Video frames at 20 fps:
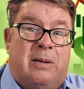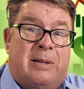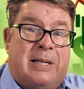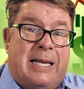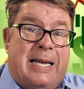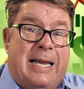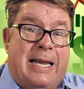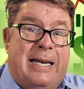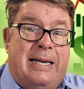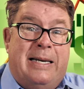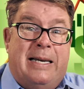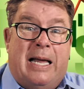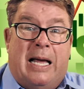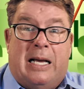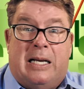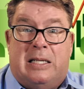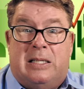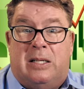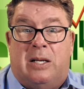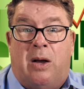the
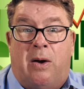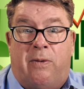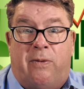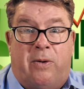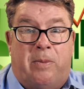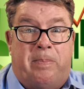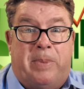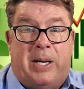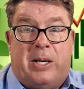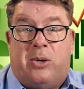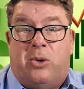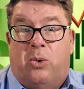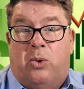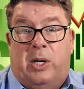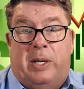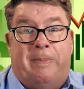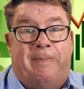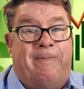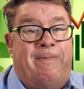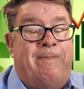index for
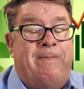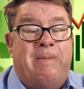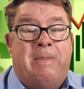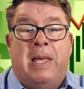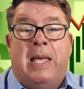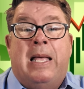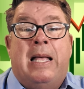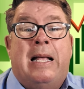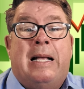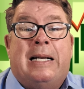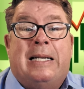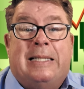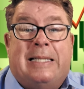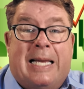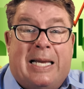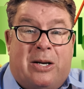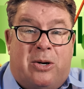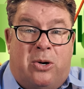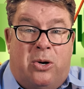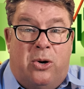Bitcoin because
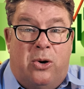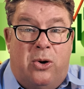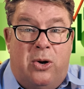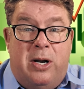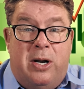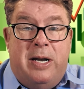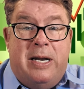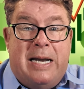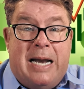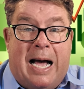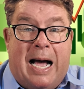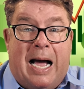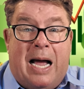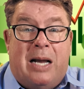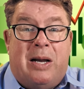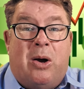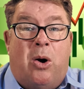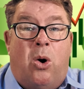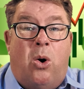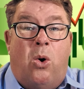they could
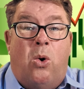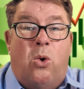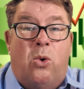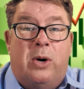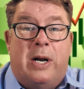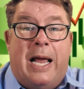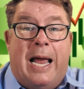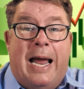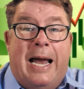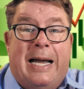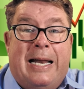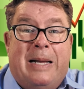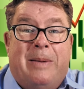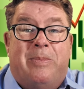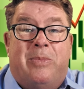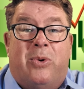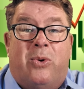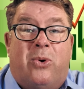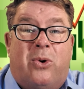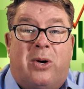not hold any
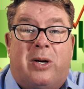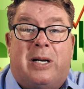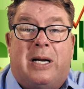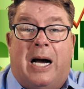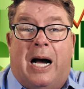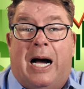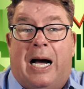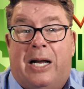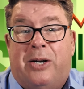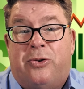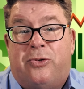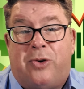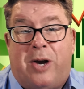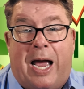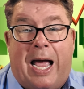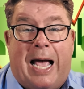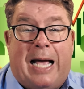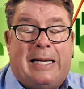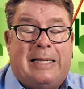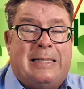more
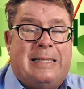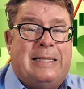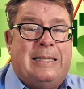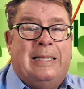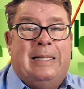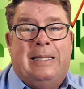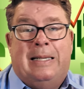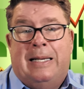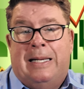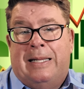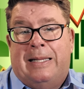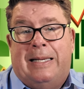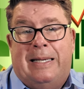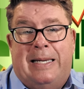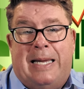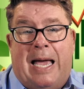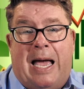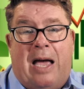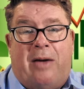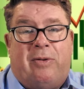contracts.
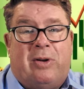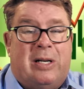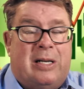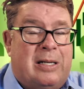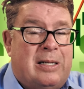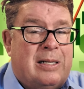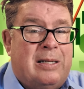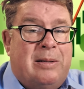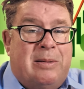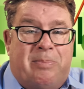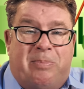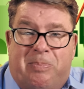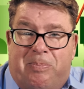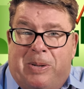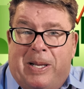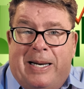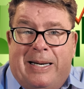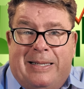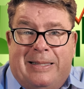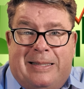There you have it.
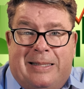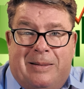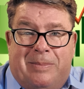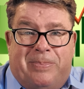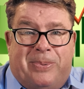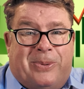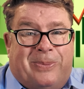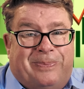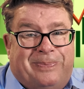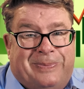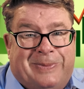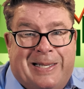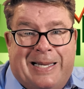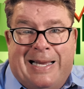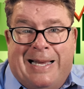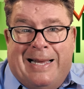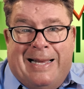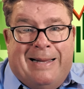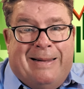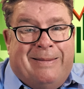Plain and simple.
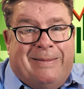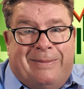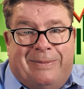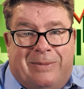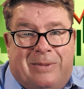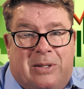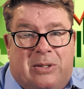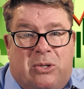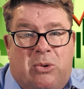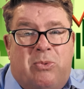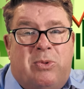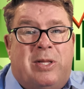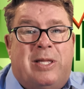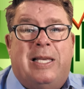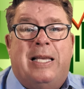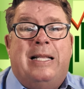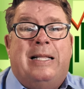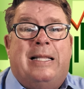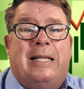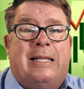Don't
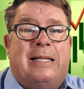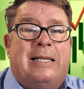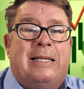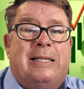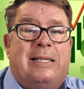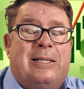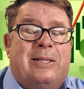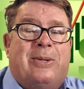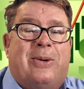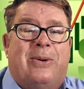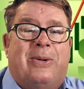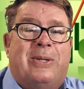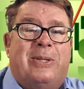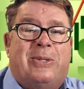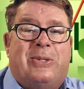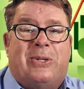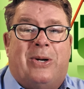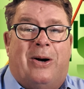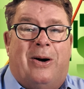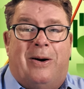think that this is going to
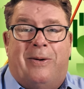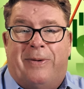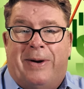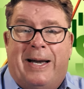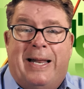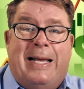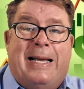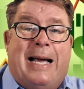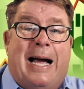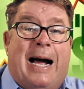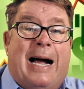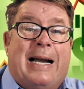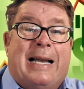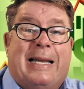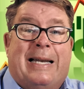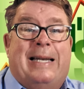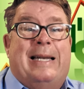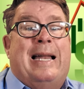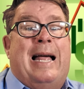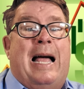solve any kind
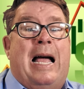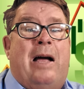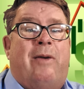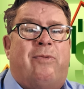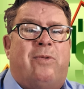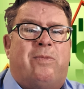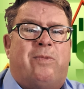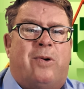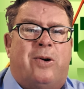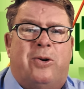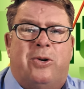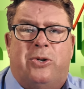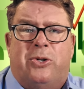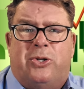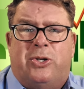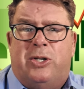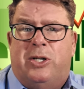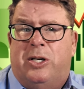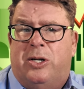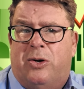of NAV
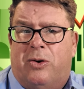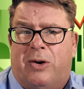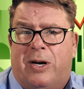erosion